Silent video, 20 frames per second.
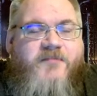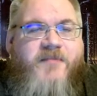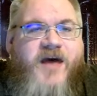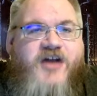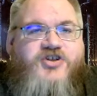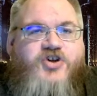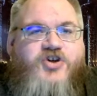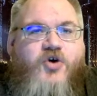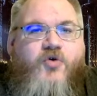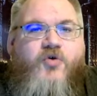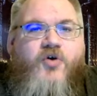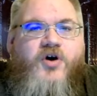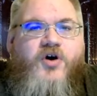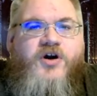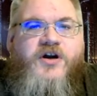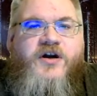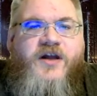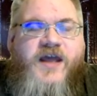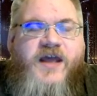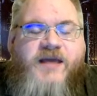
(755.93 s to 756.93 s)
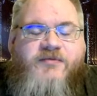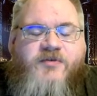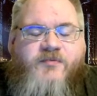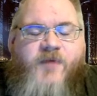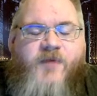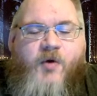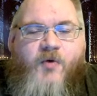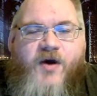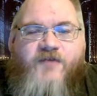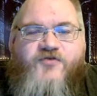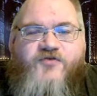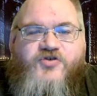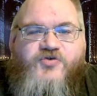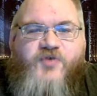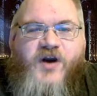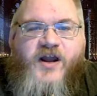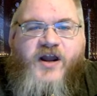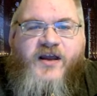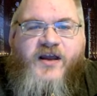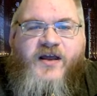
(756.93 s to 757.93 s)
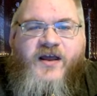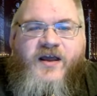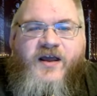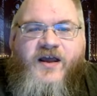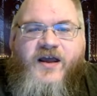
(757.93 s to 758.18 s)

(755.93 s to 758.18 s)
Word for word: magic horn in a game that my wife was running,